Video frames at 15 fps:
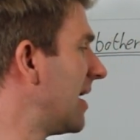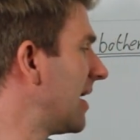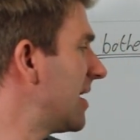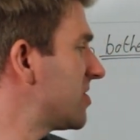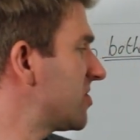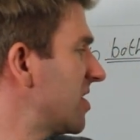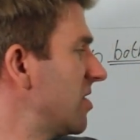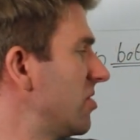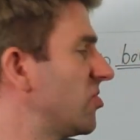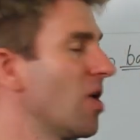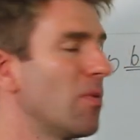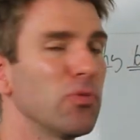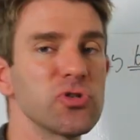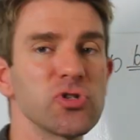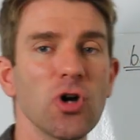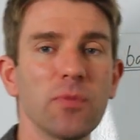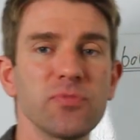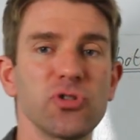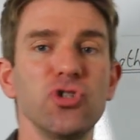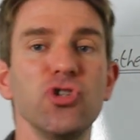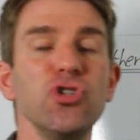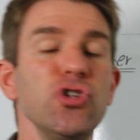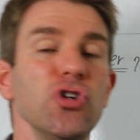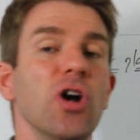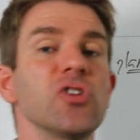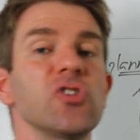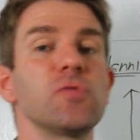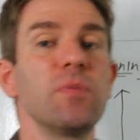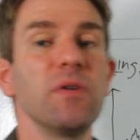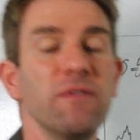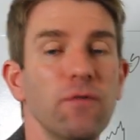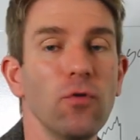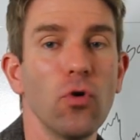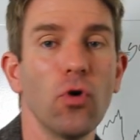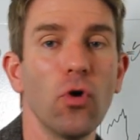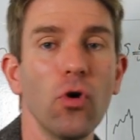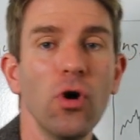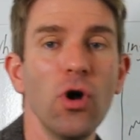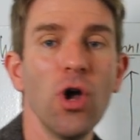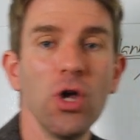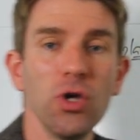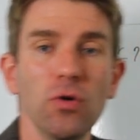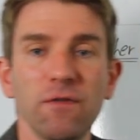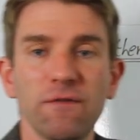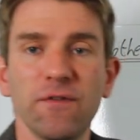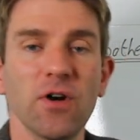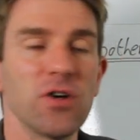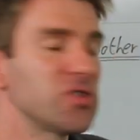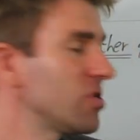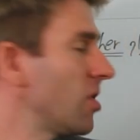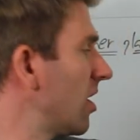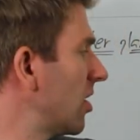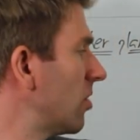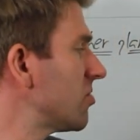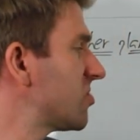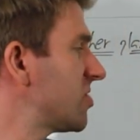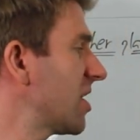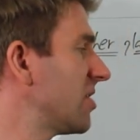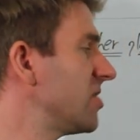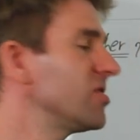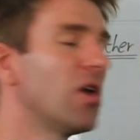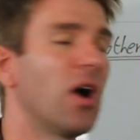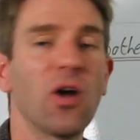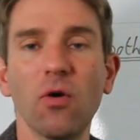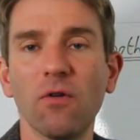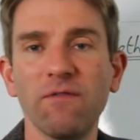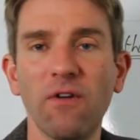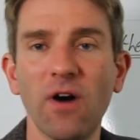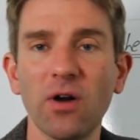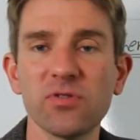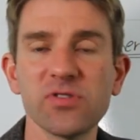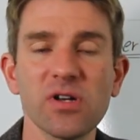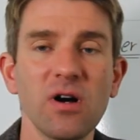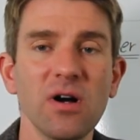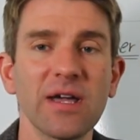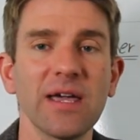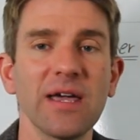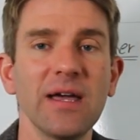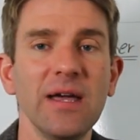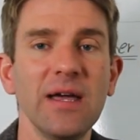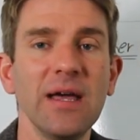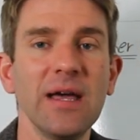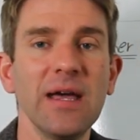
Let's say you double topped just before your first target or second target or final target.